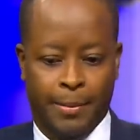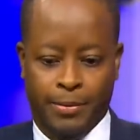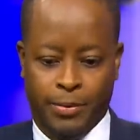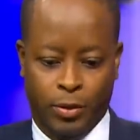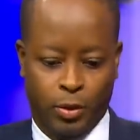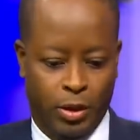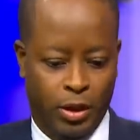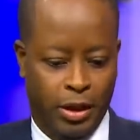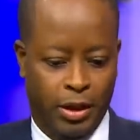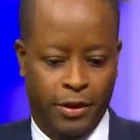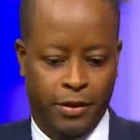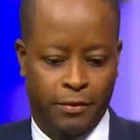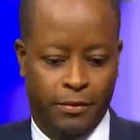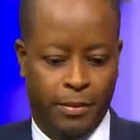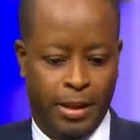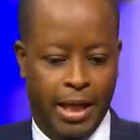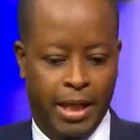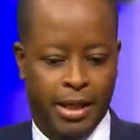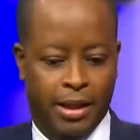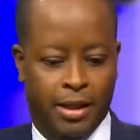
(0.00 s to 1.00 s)
So a lot of
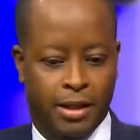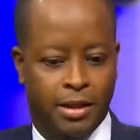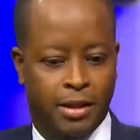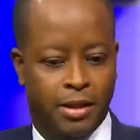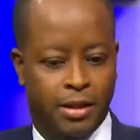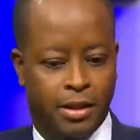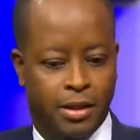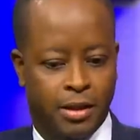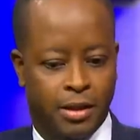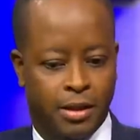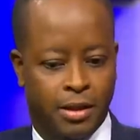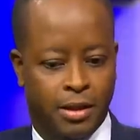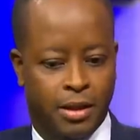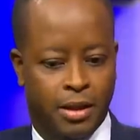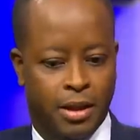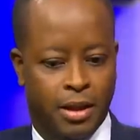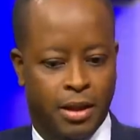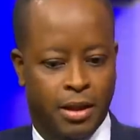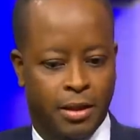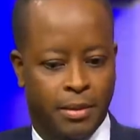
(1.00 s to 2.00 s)
my care
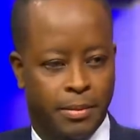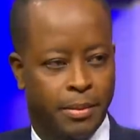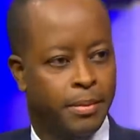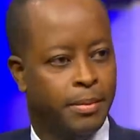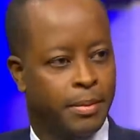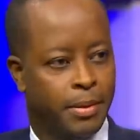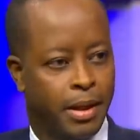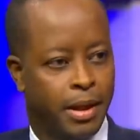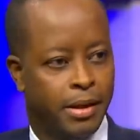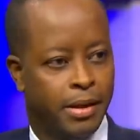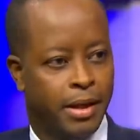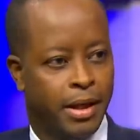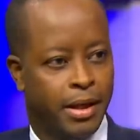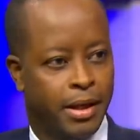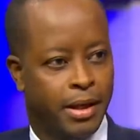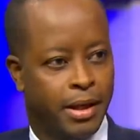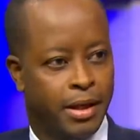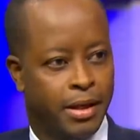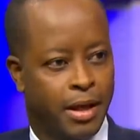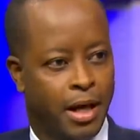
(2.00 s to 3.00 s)
I
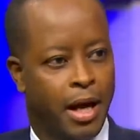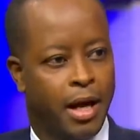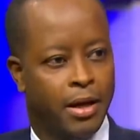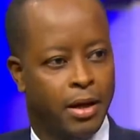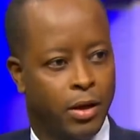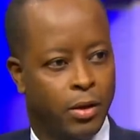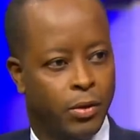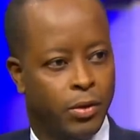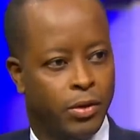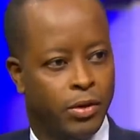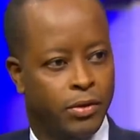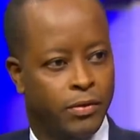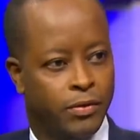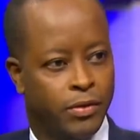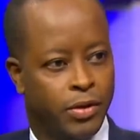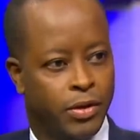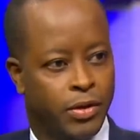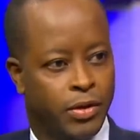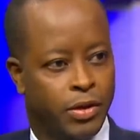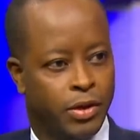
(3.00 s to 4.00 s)
get at Howard
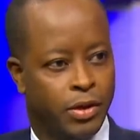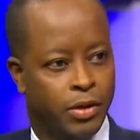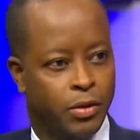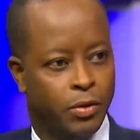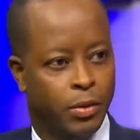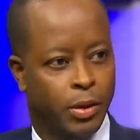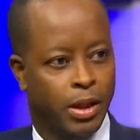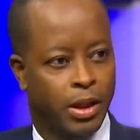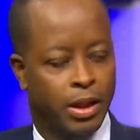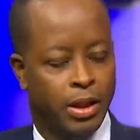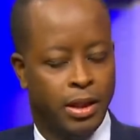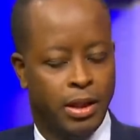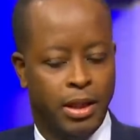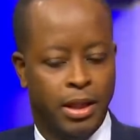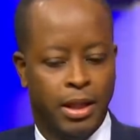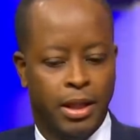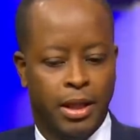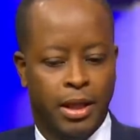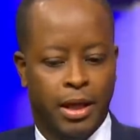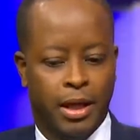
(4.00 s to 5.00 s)
University as well.
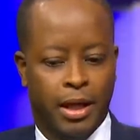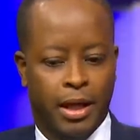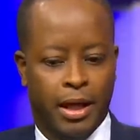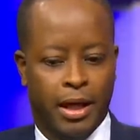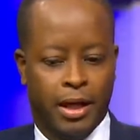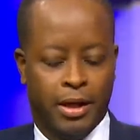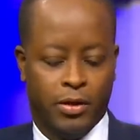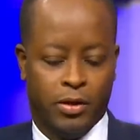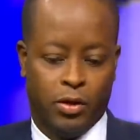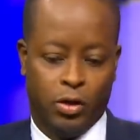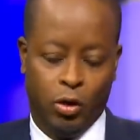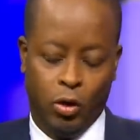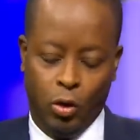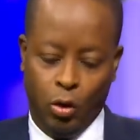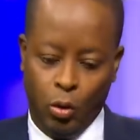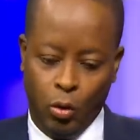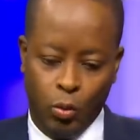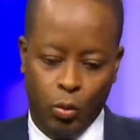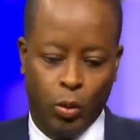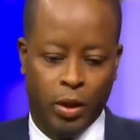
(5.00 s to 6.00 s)
And
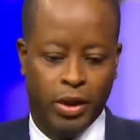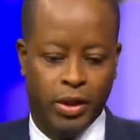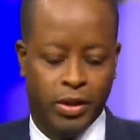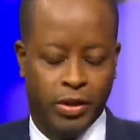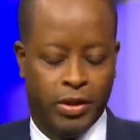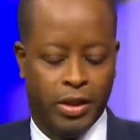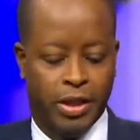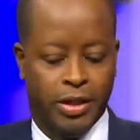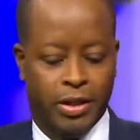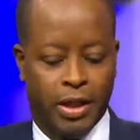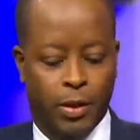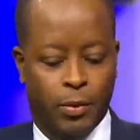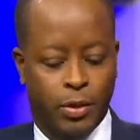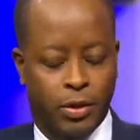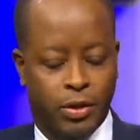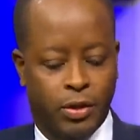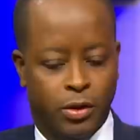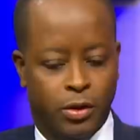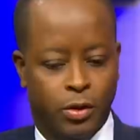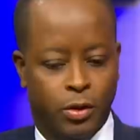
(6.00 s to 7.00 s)
so one of the things I
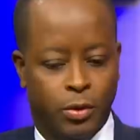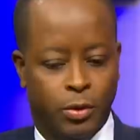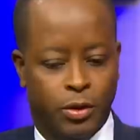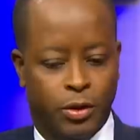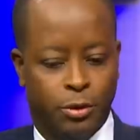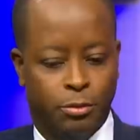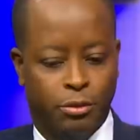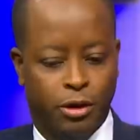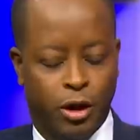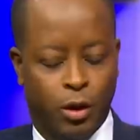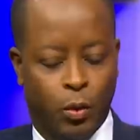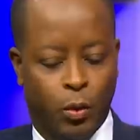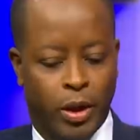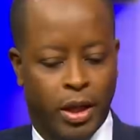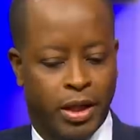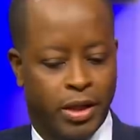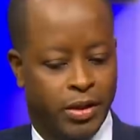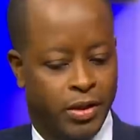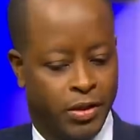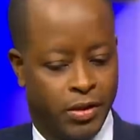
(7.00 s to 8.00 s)
wanted to do was to bring
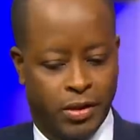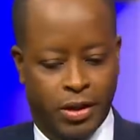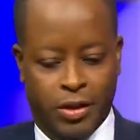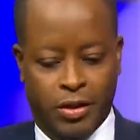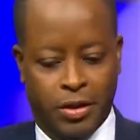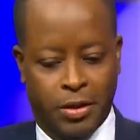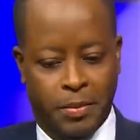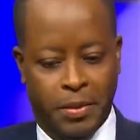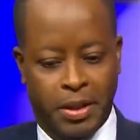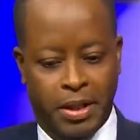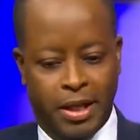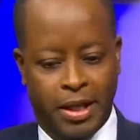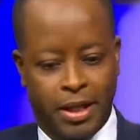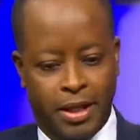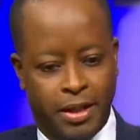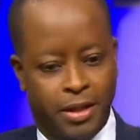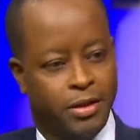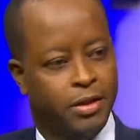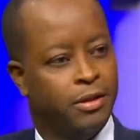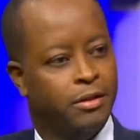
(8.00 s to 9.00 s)
awareness. It's not something that I
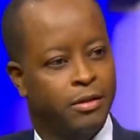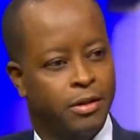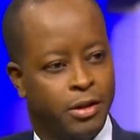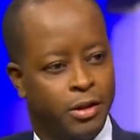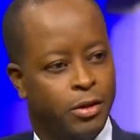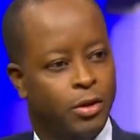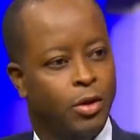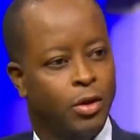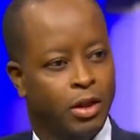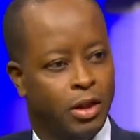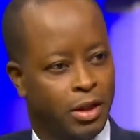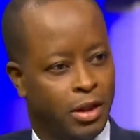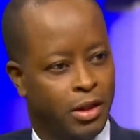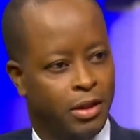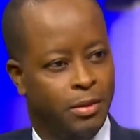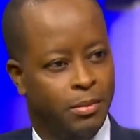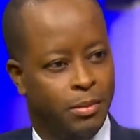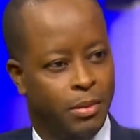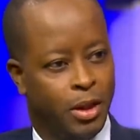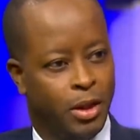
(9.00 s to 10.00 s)
necessarily talk a
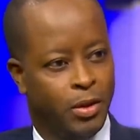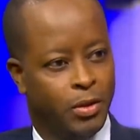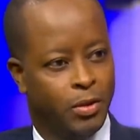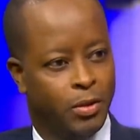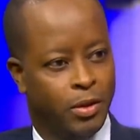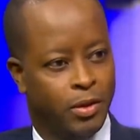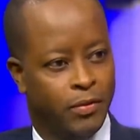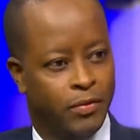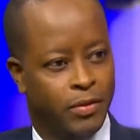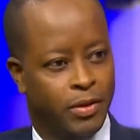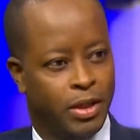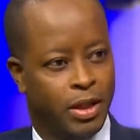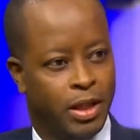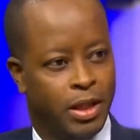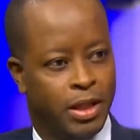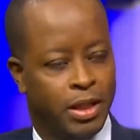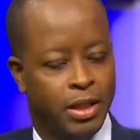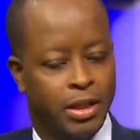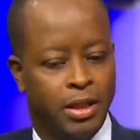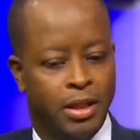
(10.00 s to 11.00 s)
lot about or have
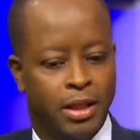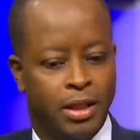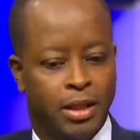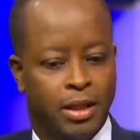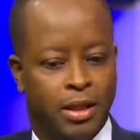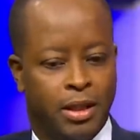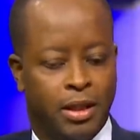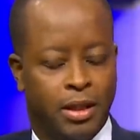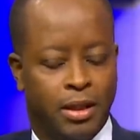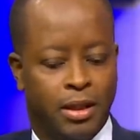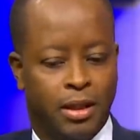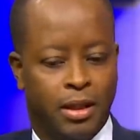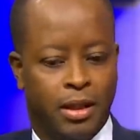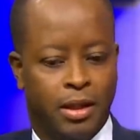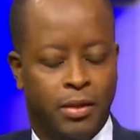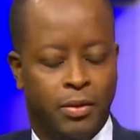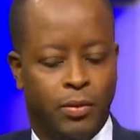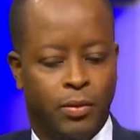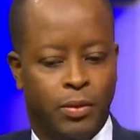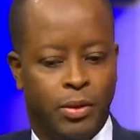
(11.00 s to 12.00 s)
done a
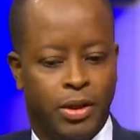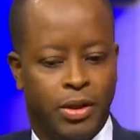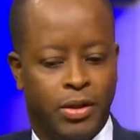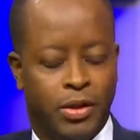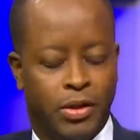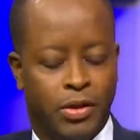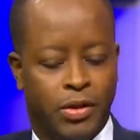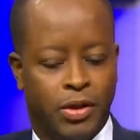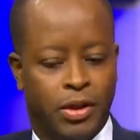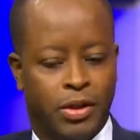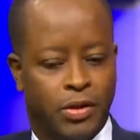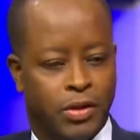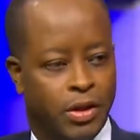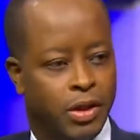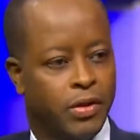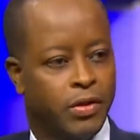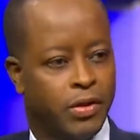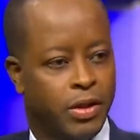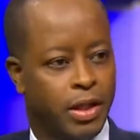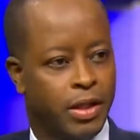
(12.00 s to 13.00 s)
lot with the Sickle
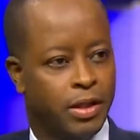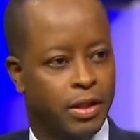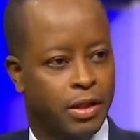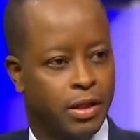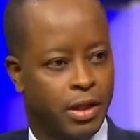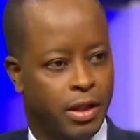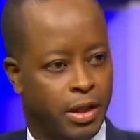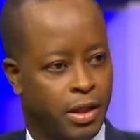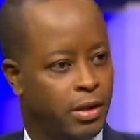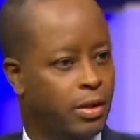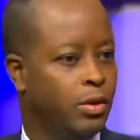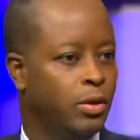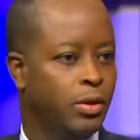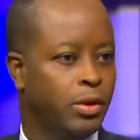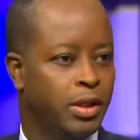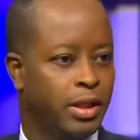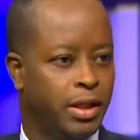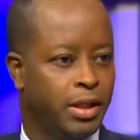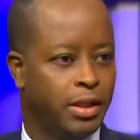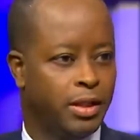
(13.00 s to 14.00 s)
Cell Center, and I
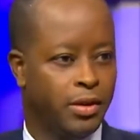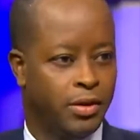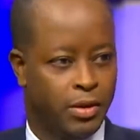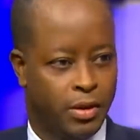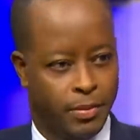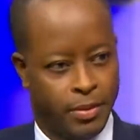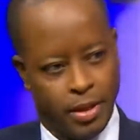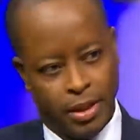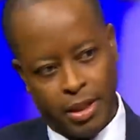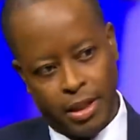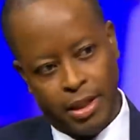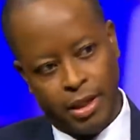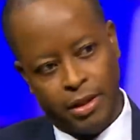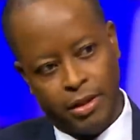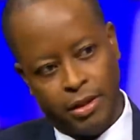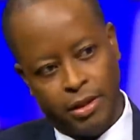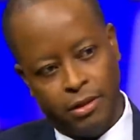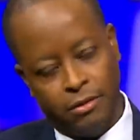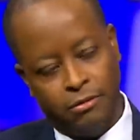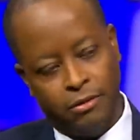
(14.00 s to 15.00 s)
thought that it's something that I
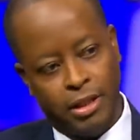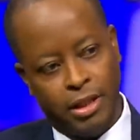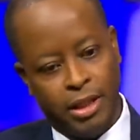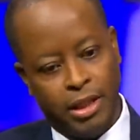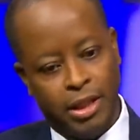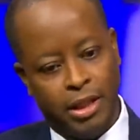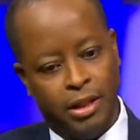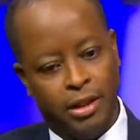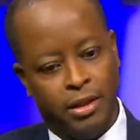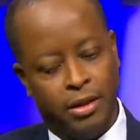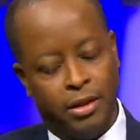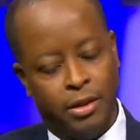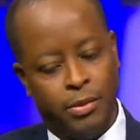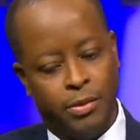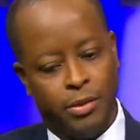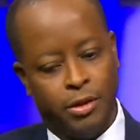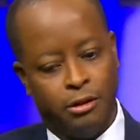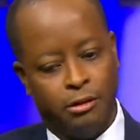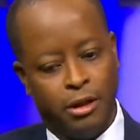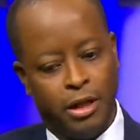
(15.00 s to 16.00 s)
should really, in
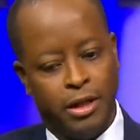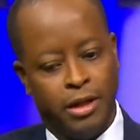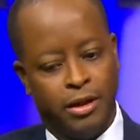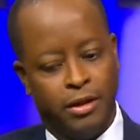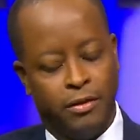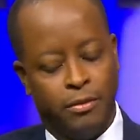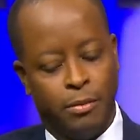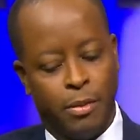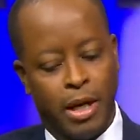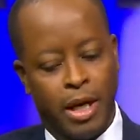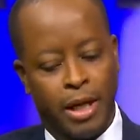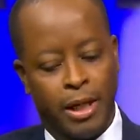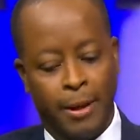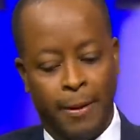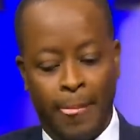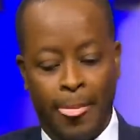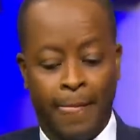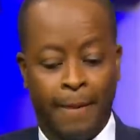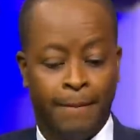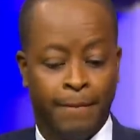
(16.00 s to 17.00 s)
terms of trying to give back.
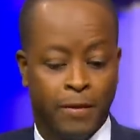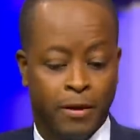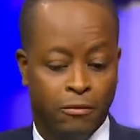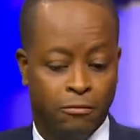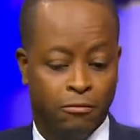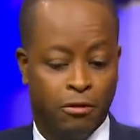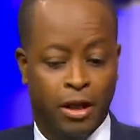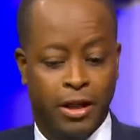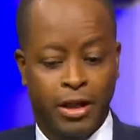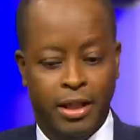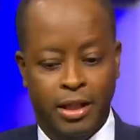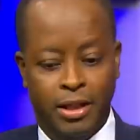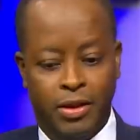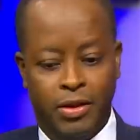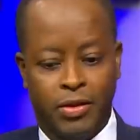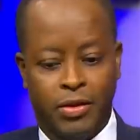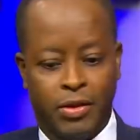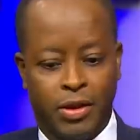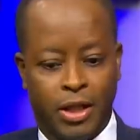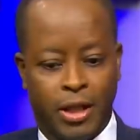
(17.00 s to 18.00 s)
Running
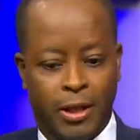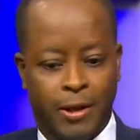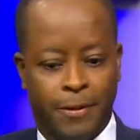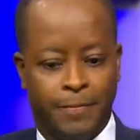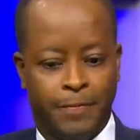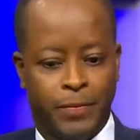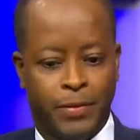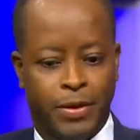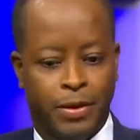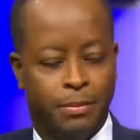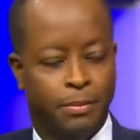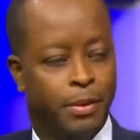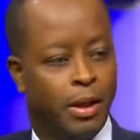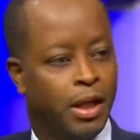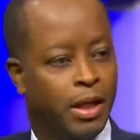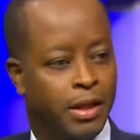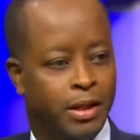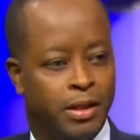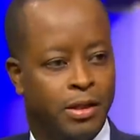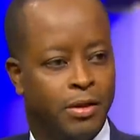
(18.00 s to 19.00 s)
is
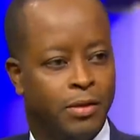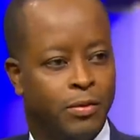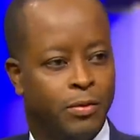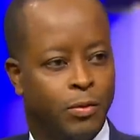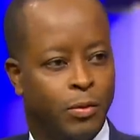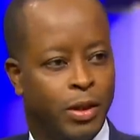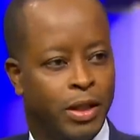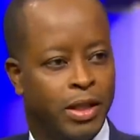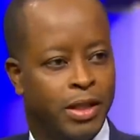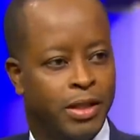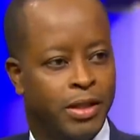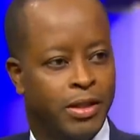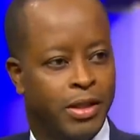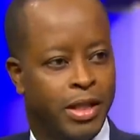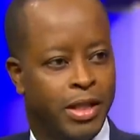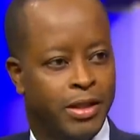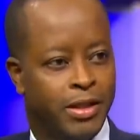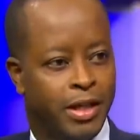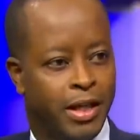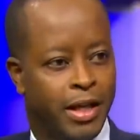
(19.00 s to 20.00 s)
symbolic of one of the
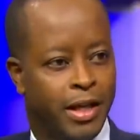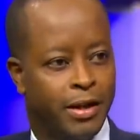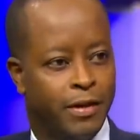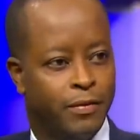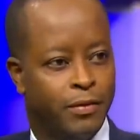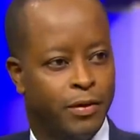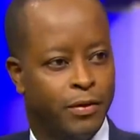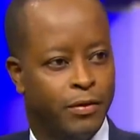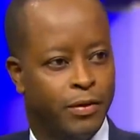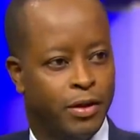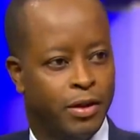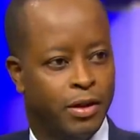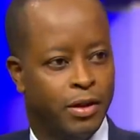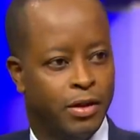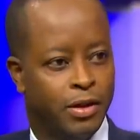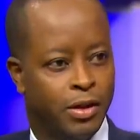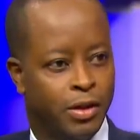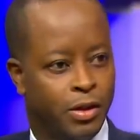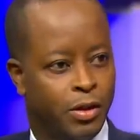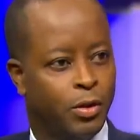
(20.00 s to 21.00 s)
things that I have
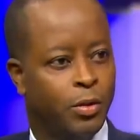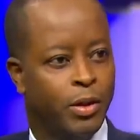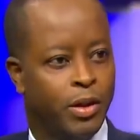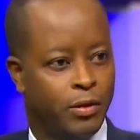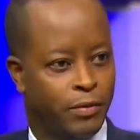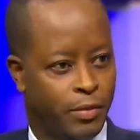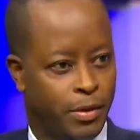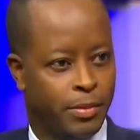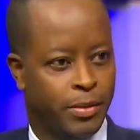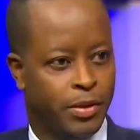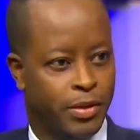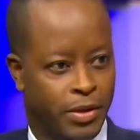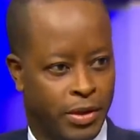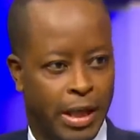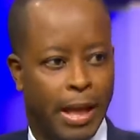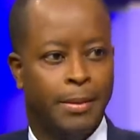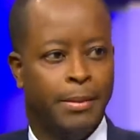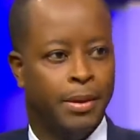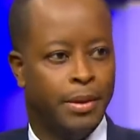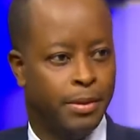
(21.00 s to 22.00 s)
difficulty doing from a
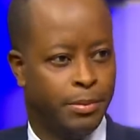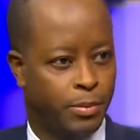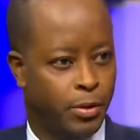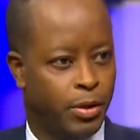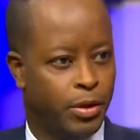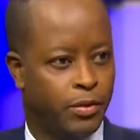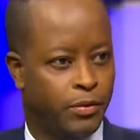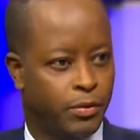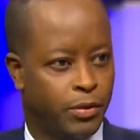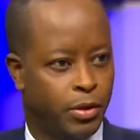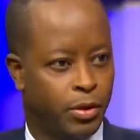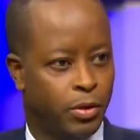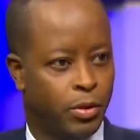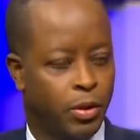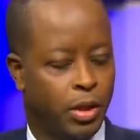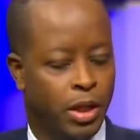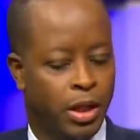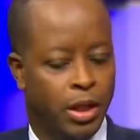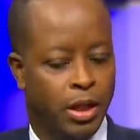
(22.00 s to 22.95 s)
stamina point of view.